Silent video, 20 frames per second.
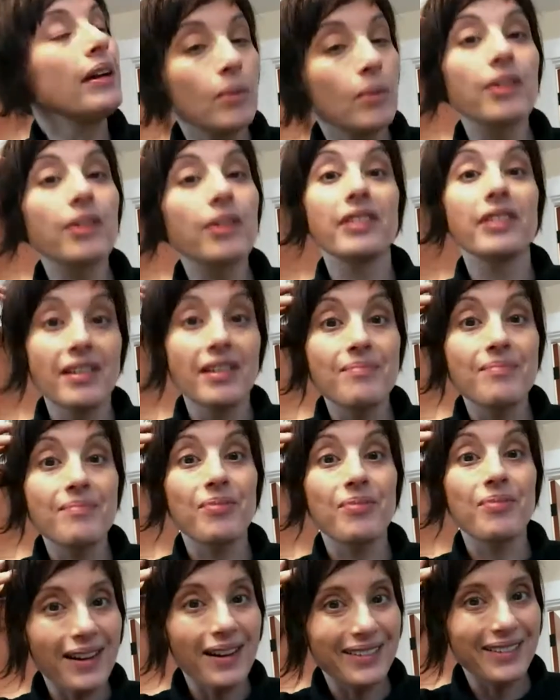it worked, and in
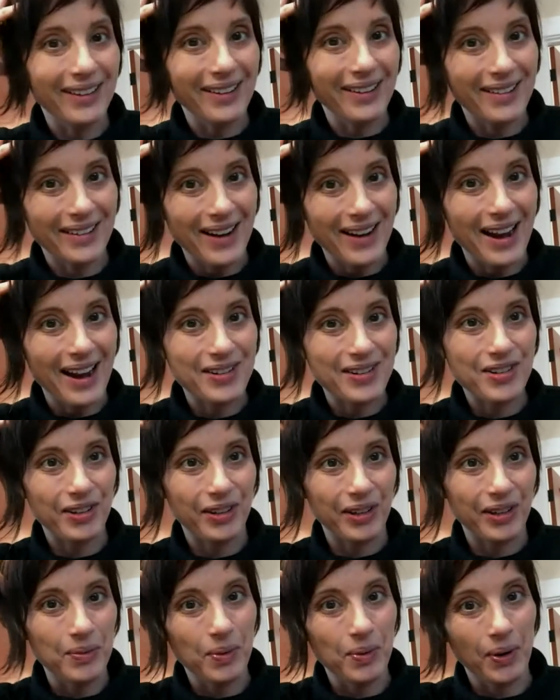practice it
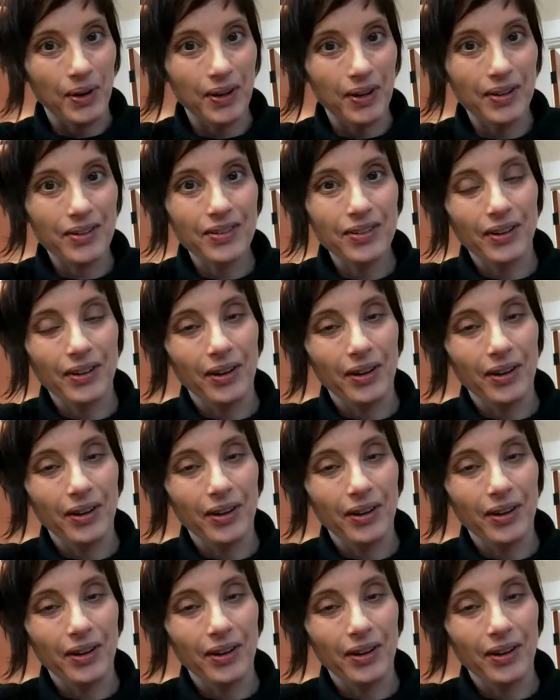actually worked.